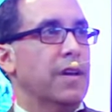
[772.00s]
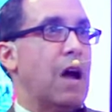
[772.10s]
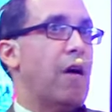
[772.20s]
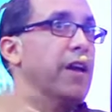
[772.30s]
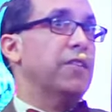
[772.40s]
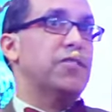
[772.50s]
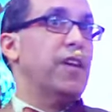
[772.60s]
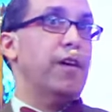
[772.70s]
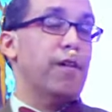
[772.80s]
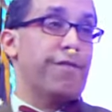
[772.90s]
Now, I could
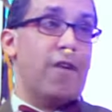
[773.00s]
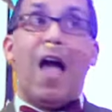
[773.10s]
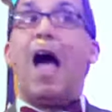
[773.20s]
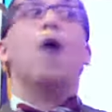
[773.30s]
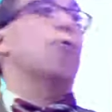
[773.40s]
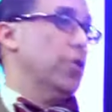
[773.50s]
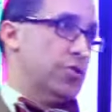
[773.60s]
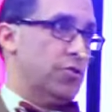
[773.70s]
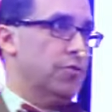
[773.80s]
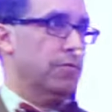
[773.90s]
stay here for
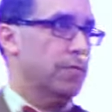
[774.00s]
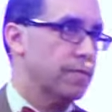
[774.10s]
hours